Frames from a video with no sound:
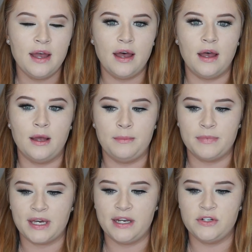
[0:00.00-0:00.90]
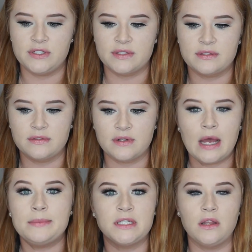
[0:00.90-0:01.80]
kind of just
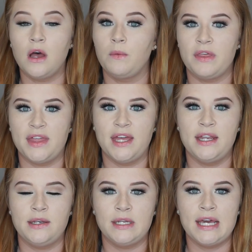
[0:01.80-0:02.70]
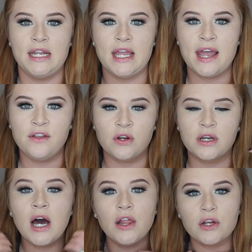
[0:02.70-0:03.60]
comes along with it. And getting your
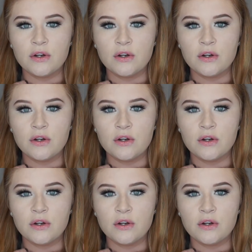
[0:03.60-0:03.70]
color